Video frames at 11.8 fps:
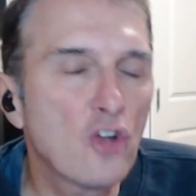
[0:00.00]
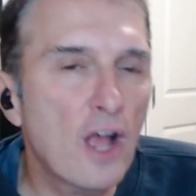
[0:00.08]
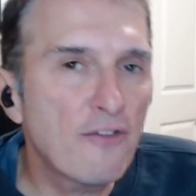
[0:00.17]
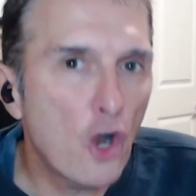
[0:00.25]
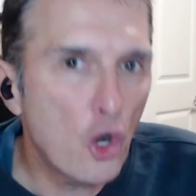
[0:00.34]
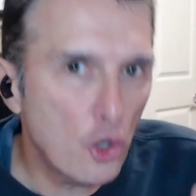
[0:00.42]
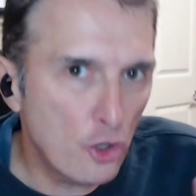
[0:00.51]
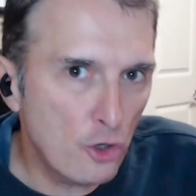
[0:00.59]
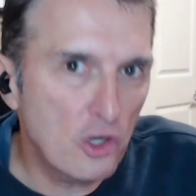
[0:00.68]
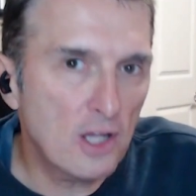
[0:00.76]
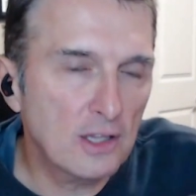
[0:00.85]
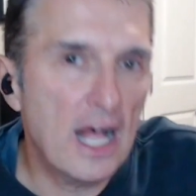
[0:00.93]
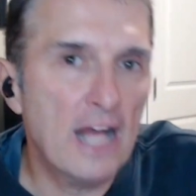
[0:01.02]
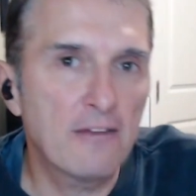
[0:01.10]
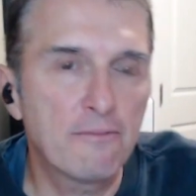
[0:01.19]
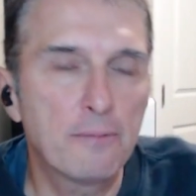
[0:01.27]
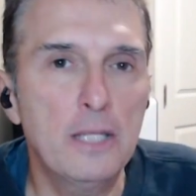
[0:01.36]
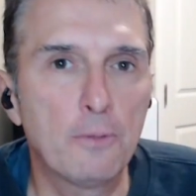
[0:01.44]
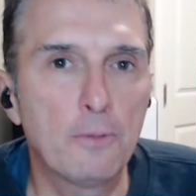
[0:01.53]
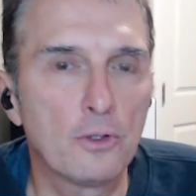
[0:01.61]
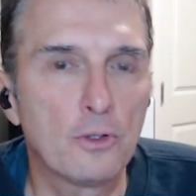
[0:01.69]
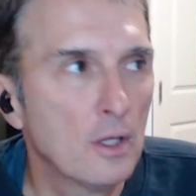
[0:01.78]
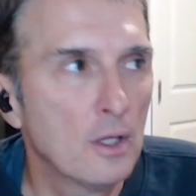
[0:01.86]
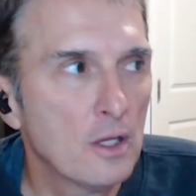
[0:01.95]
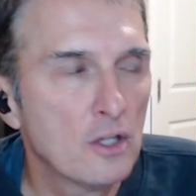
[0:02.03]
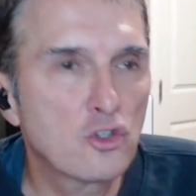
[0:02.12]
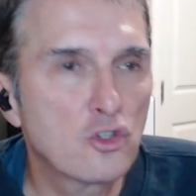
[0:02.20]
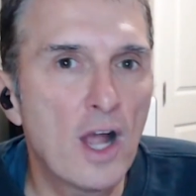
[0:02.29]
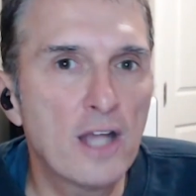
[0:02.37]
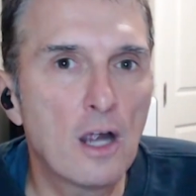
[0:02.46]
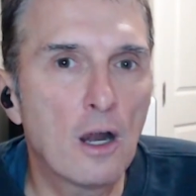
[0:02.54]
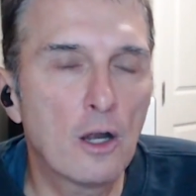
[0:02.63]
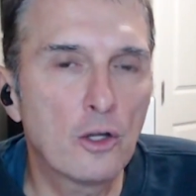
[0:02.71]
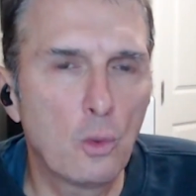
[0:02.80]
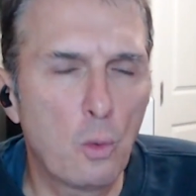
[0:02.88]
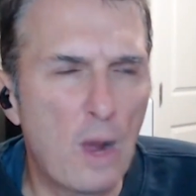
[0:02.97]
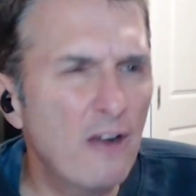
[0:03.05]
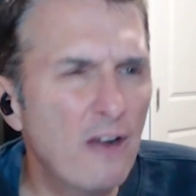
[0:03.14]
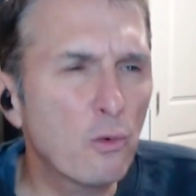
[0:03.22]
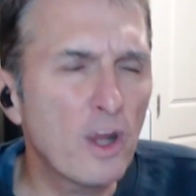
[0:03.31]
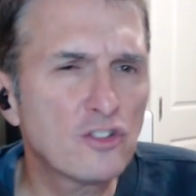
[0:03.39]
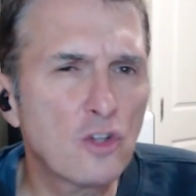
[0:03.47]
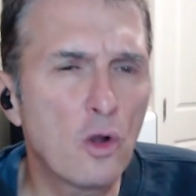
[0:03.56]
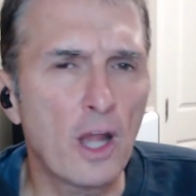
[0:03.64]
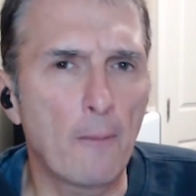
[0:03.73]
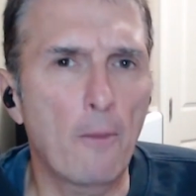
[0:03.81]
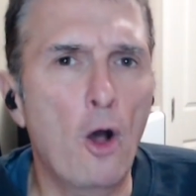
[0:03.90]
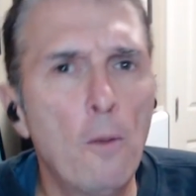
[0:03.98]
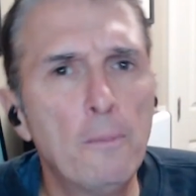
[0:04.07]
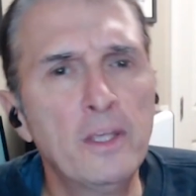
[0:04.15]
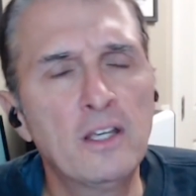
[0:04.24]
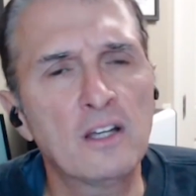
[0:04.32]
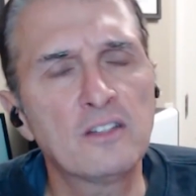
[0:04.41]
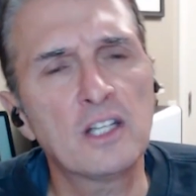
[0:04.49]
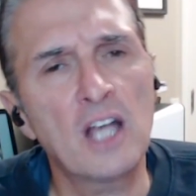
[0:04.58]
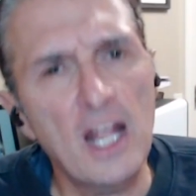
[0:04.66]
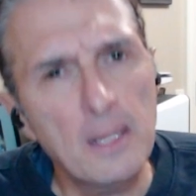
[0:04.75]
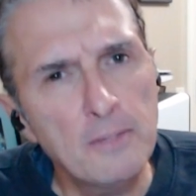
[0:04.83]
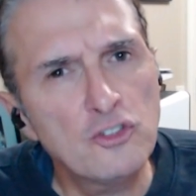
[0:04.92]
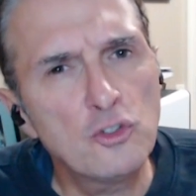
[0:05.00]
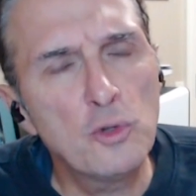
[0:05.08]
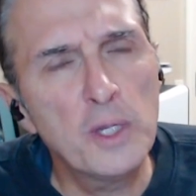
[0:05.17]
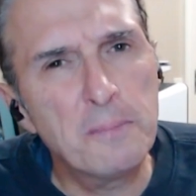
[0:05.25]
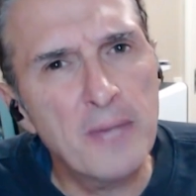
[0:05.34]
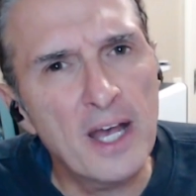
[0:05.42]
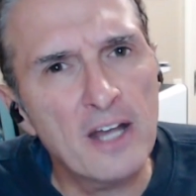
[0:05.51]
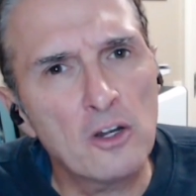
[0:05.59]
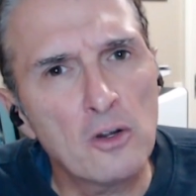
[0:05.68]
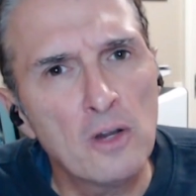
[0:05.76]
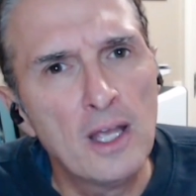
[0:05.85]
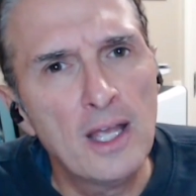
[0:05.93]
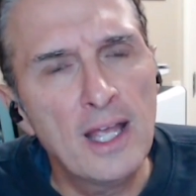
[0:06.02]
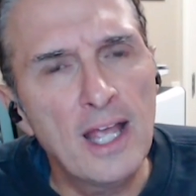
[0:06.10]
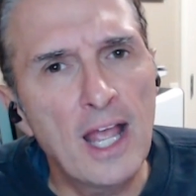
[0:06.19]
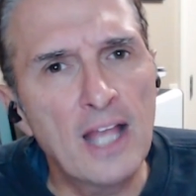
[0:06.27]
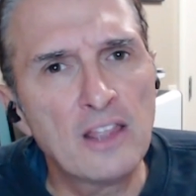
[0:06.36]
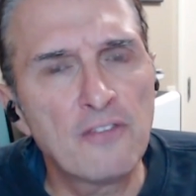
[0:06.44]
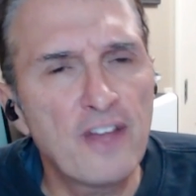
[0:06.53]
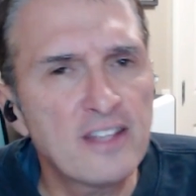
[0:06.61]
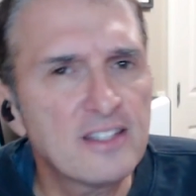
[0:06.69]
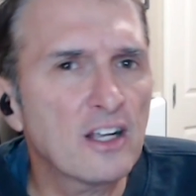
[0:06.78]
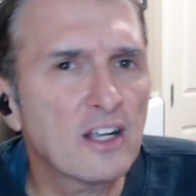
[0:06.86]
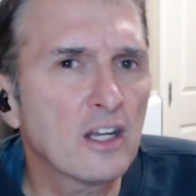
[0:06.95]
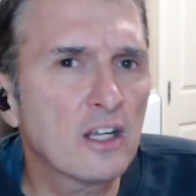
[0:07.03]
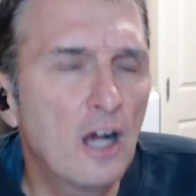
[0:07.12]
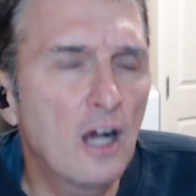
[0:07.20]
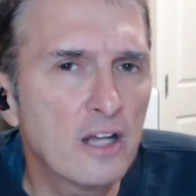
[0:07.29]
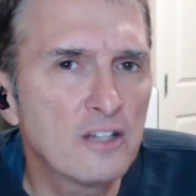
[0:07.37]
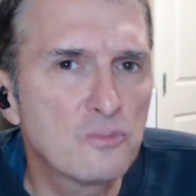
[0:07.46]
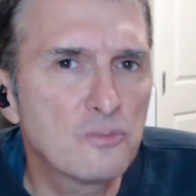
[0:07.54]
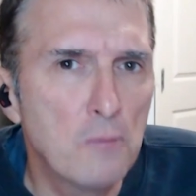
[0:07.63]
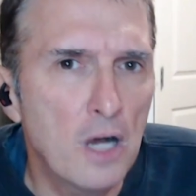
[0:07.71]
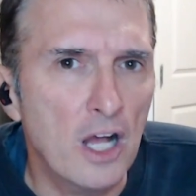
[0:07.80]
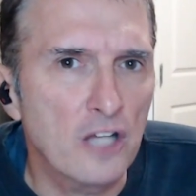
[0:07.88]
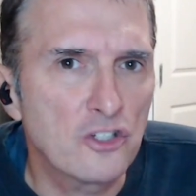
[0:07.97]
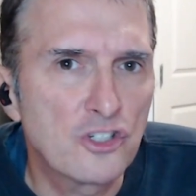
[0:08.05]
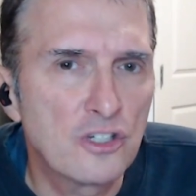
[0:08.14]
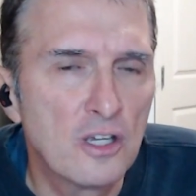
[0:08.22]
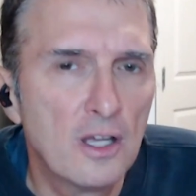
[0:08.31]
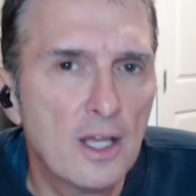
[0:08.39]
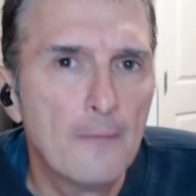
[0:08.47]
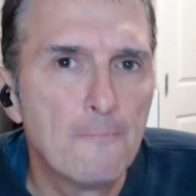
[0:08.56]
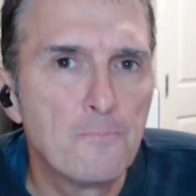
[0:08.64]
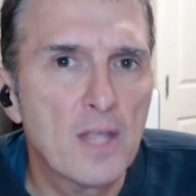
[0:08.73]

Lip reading: So I've heard a lot of people trying to argue, why are rates going up? Oh, because the economy's doing better and the Fed's not going to cut as much.